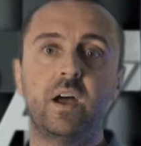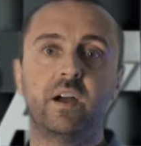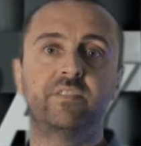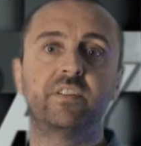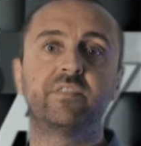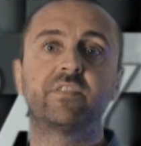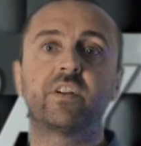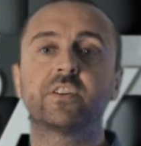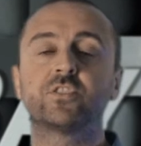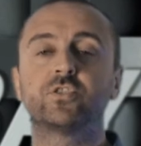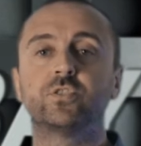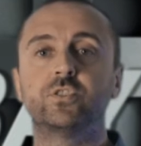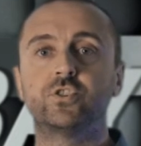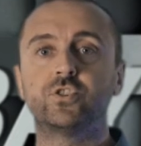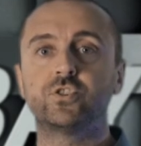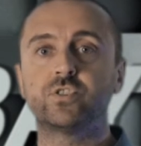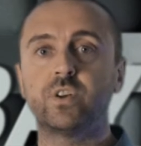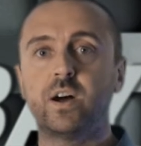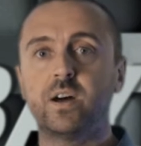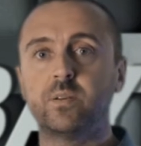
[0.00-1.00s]
I've never actually
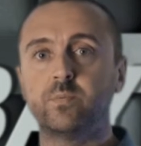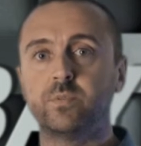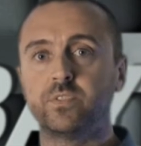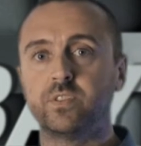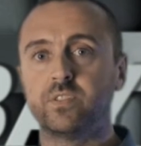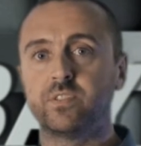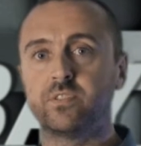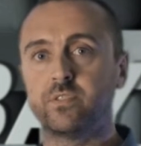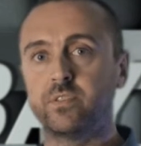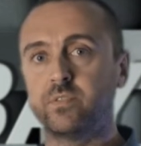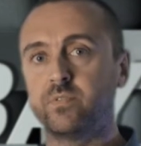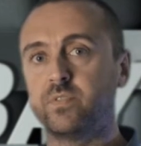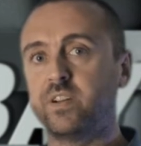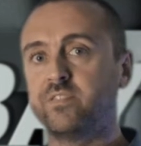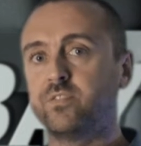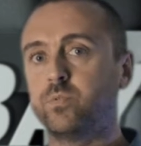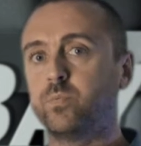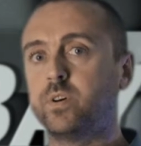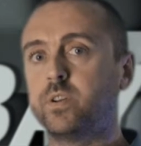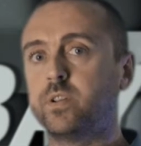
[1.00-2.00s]
shot with the 35
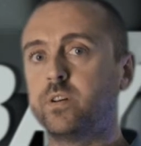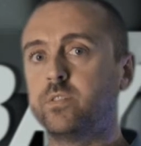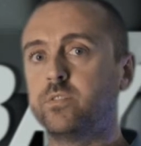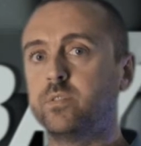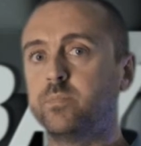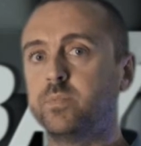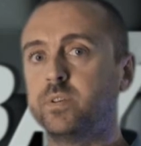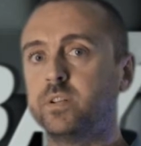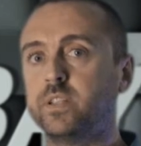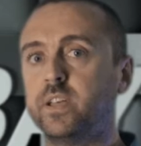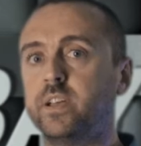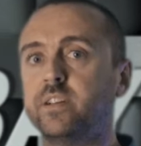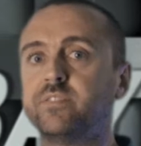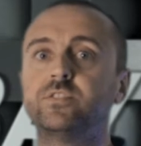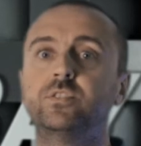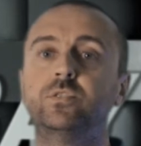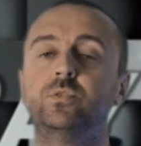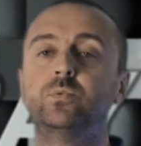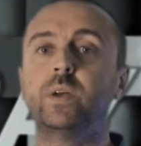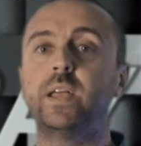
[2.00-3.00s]
to 100mm
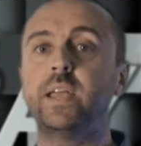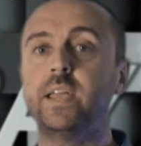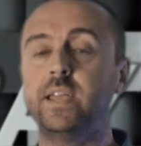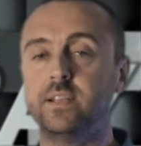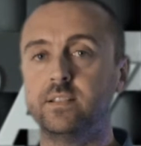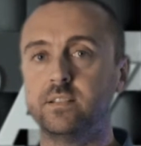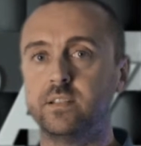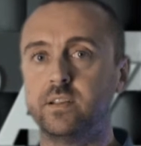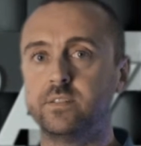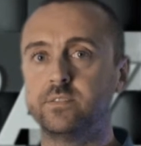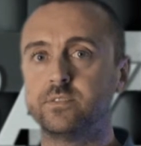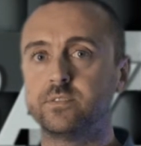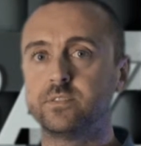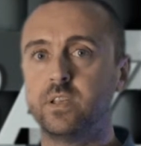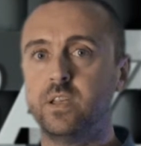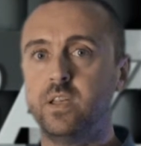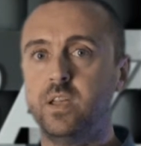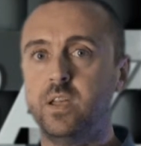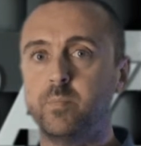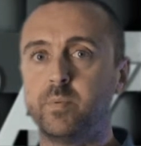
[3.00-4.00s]
f2.8 lens,
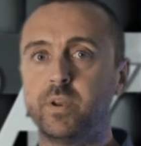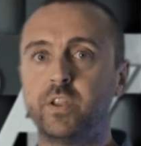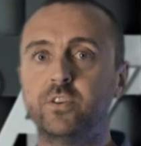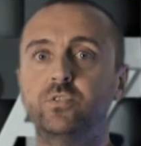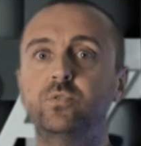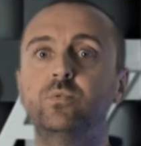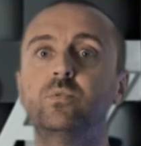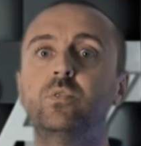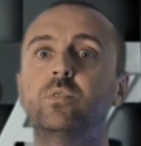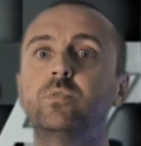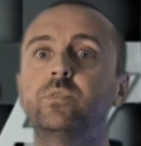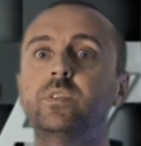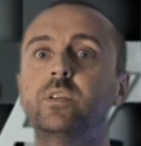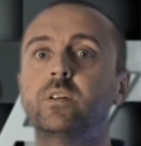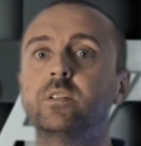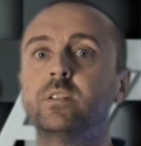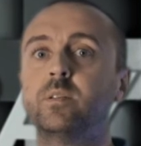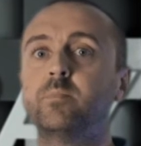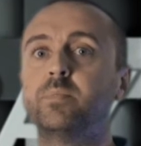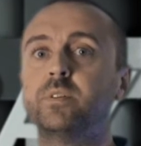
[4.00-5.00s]
but I do own the
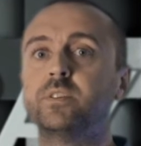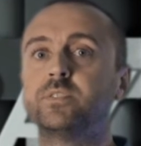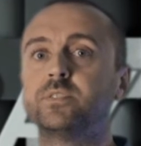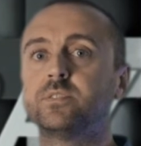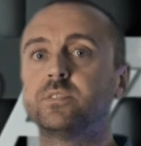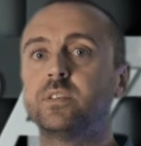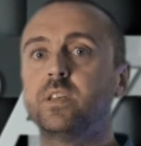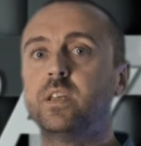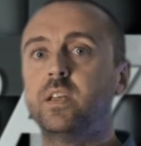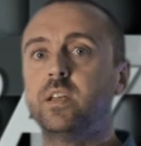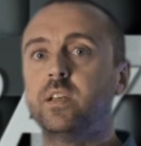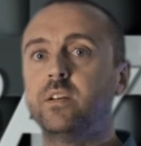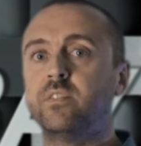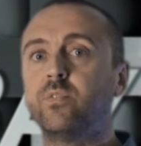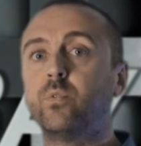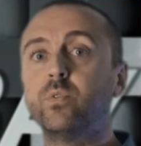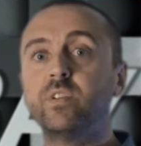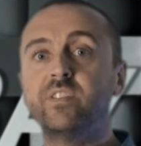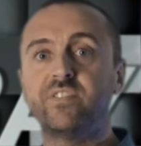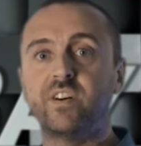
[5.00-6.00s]
Olympus
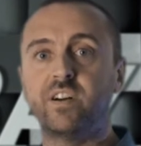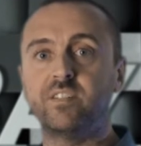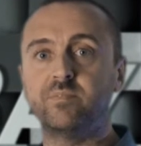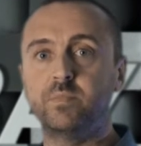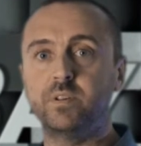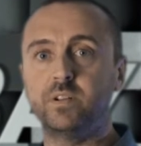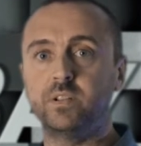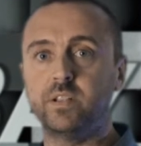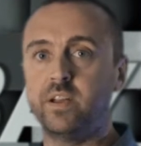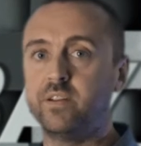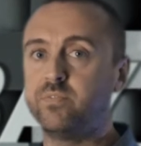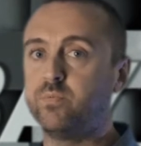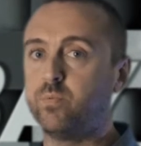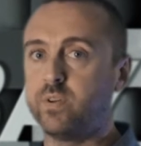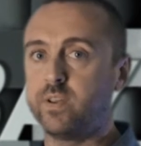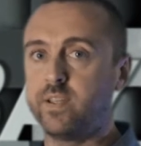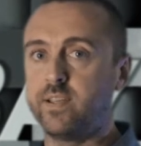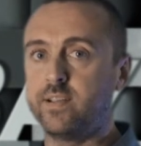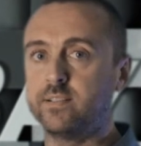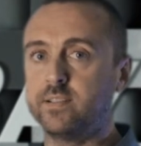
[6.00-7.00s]
45mm
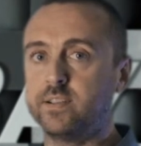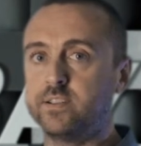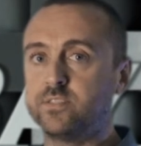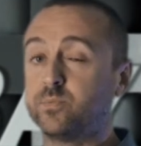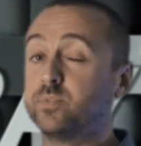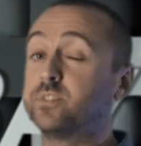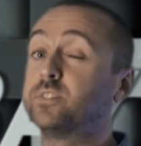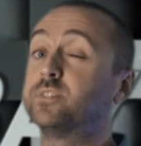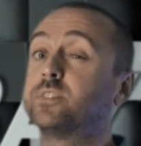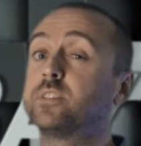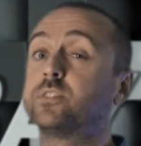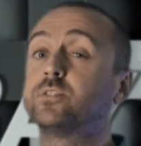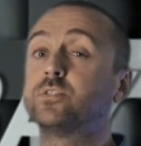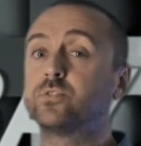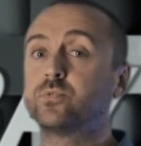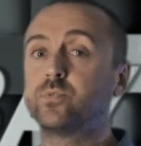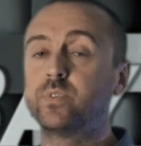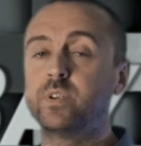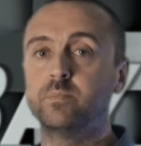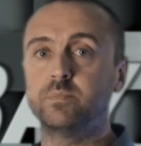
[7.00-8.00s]
f1.8 lens, which is
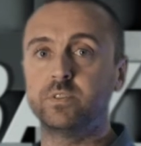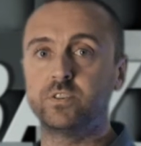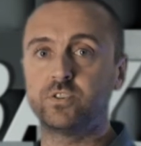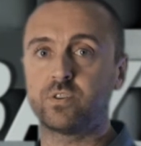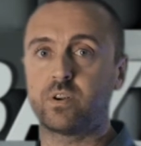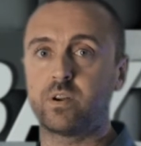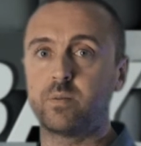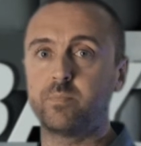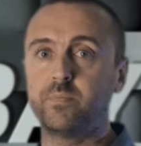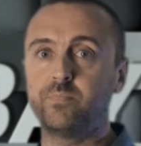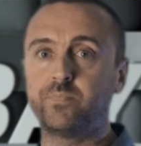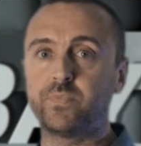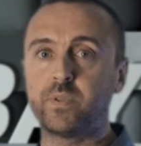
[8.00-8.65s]
extremely sharp.